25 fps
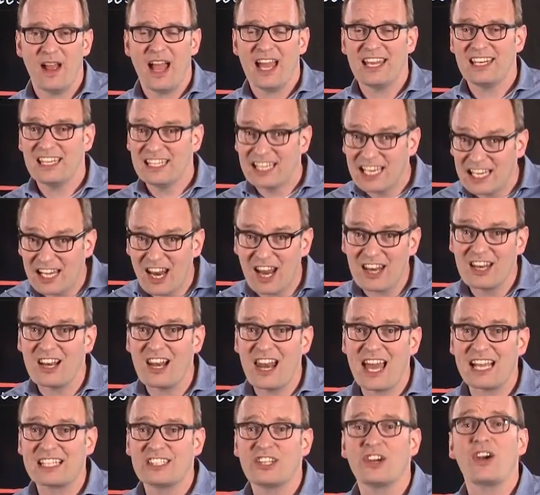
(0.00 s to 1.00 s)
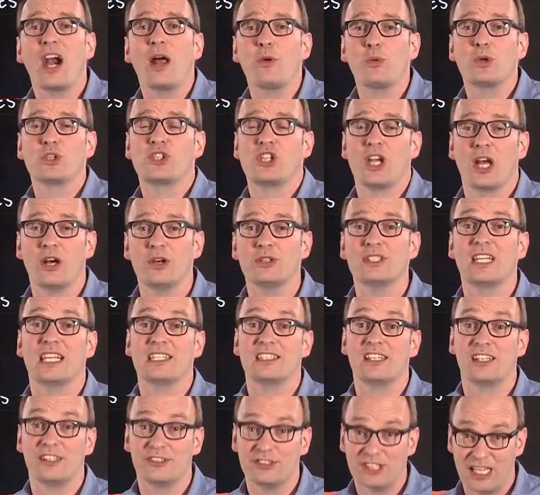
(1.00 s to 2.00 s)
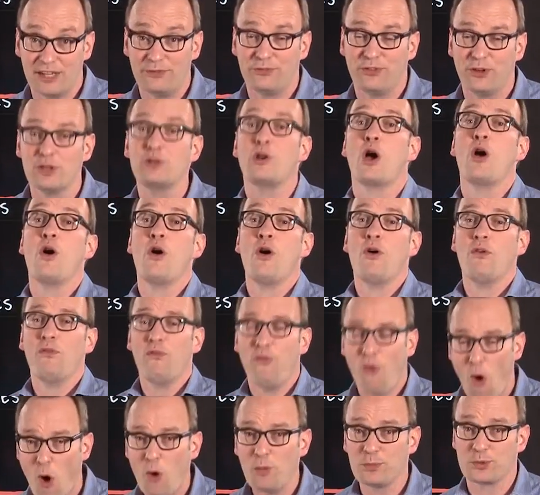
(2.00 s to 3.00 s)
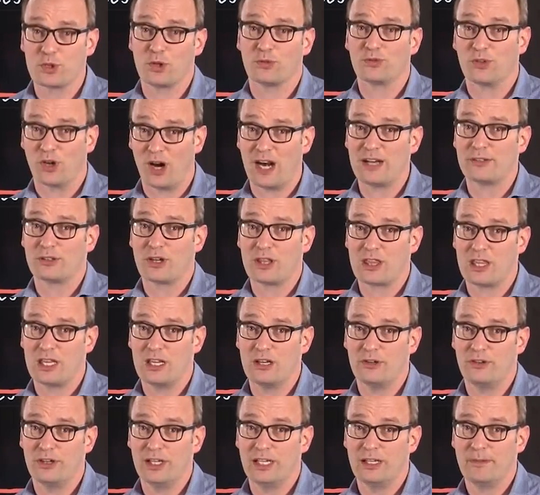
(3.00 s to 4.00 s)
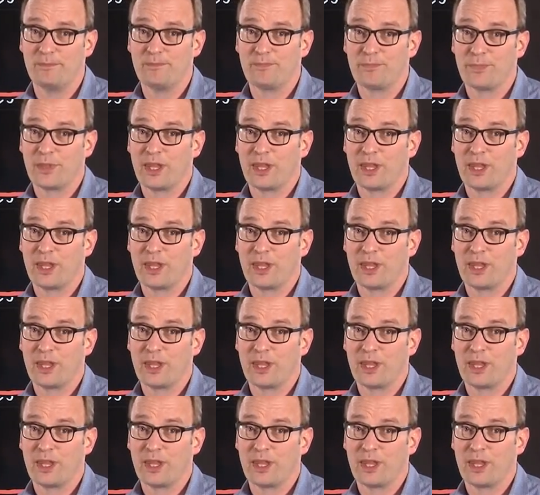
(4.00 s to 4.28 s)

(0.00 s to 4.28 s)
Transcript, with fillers: And in another lecture, I will show that there are different forms of grounded theory